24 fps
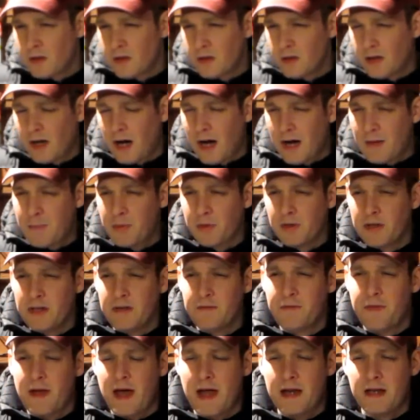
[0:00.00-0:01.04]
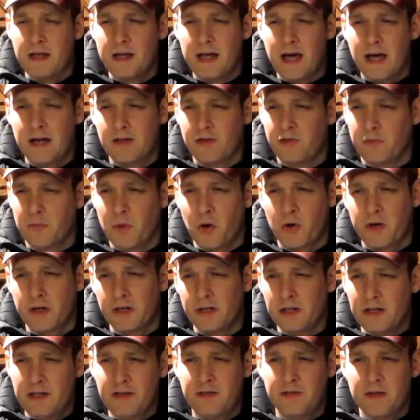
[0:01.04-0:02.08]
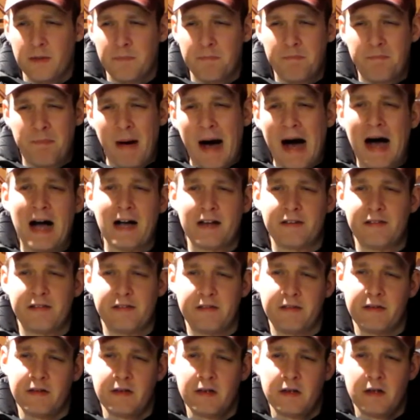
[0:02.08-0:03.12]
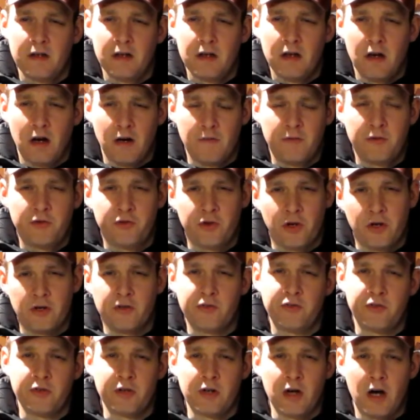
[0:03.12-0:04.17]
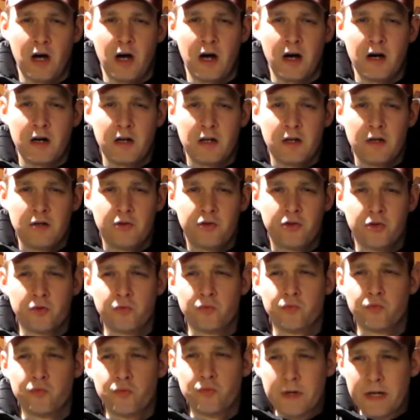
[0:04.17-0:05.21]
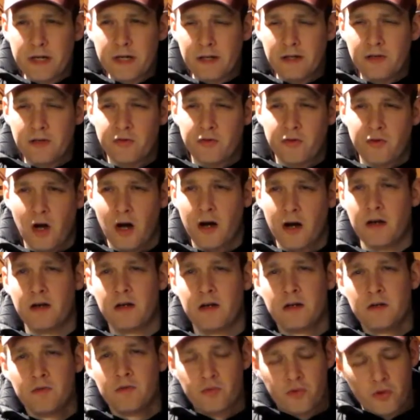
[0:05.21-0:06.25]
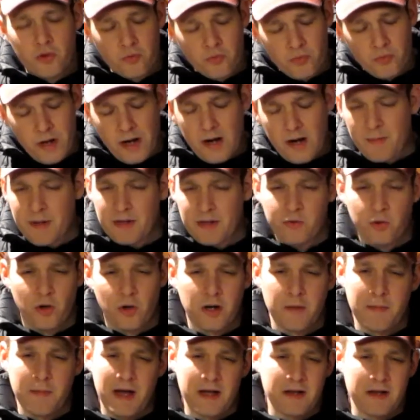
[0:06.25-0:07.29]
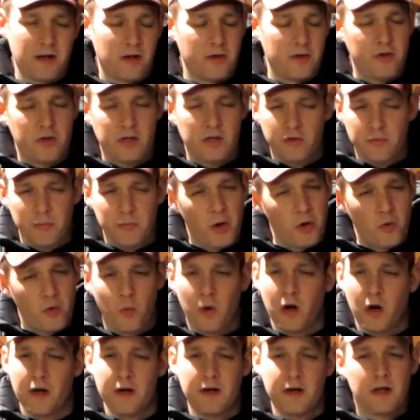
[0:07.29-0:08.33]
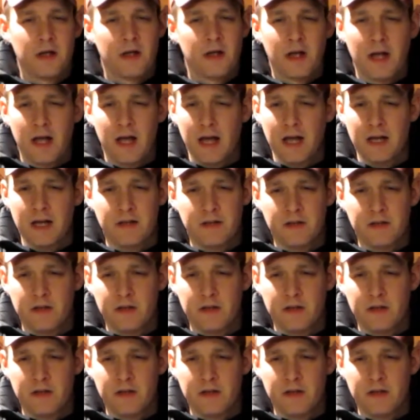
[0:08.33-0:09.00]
I believe that you got to smoke at least a box of a certain cigar to really start to, and I'm not talking about, you could smoke one and